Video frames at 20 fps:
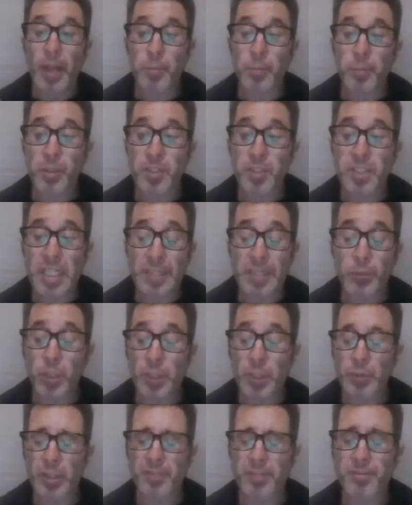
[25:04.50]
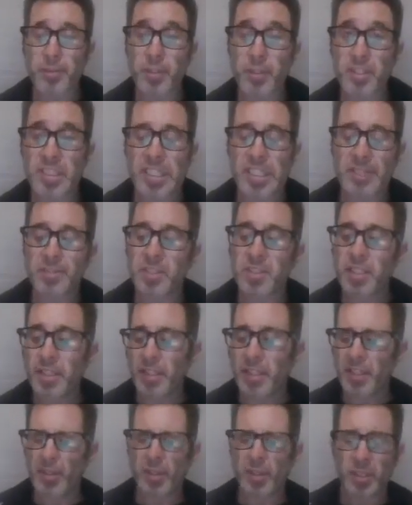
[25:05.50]
personally have worked with for
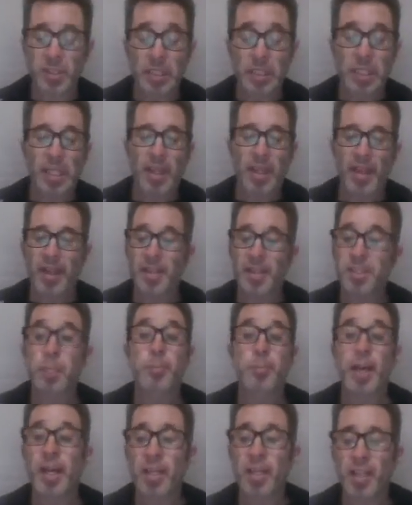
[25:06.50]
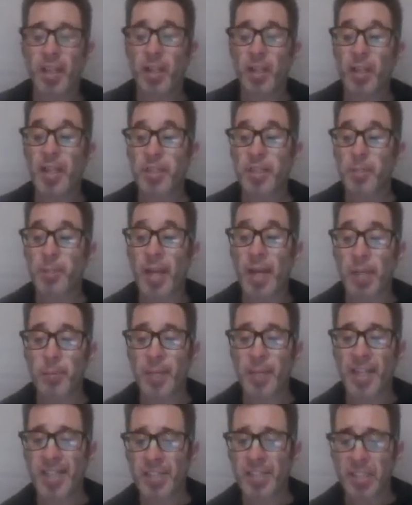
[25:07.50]
17 years has a patent
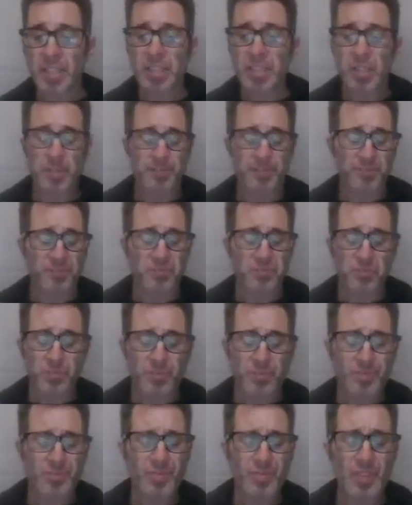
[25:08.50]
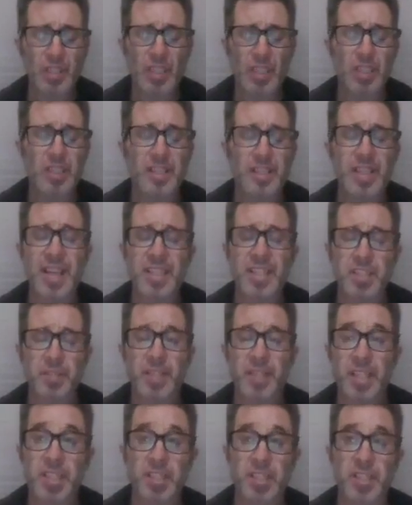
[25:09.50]
behind it. It
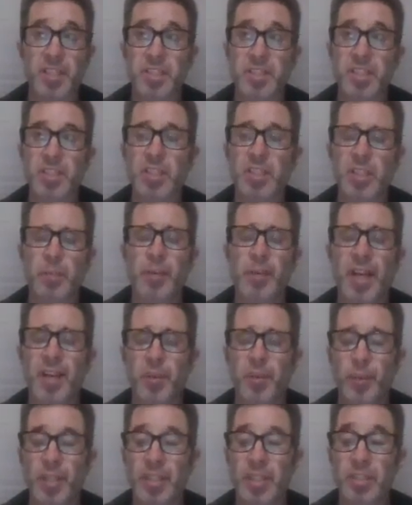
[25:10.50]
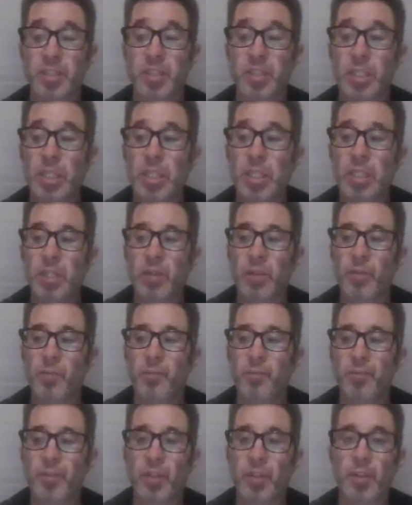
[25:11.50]
activates cell signaling pathways
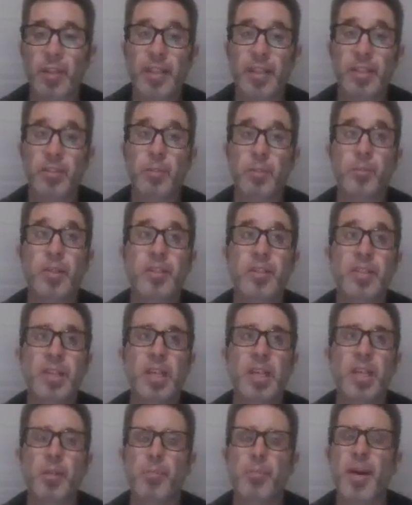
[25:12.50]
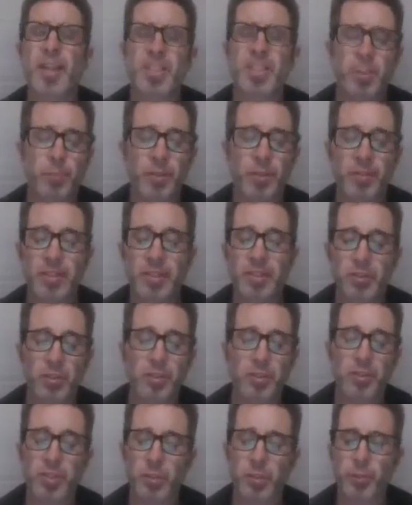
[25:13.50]
and the body's ability
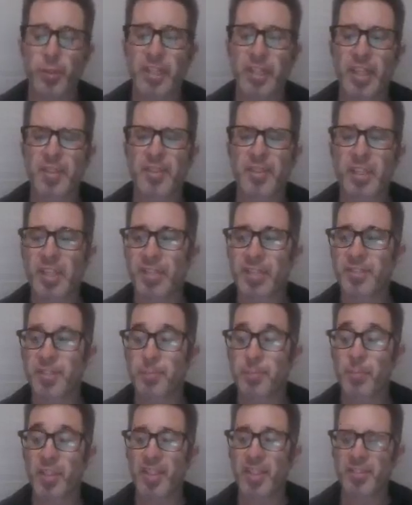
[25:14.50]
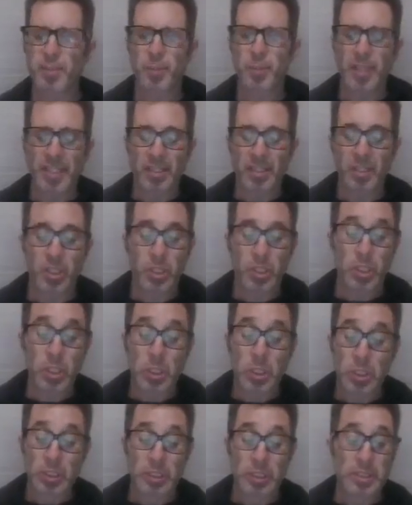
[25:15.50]
to support a healthy lifespan.
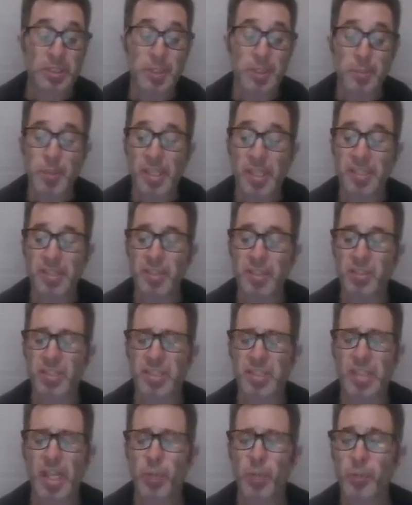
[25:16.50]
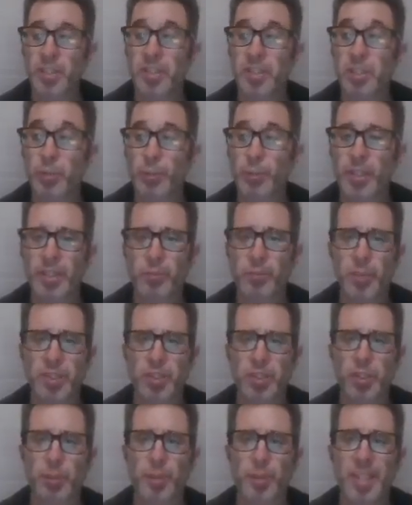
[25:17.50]
It's amazing. It's a lot of
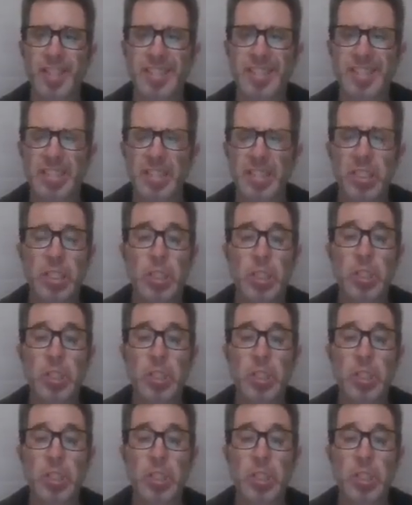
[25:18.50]
research behind it.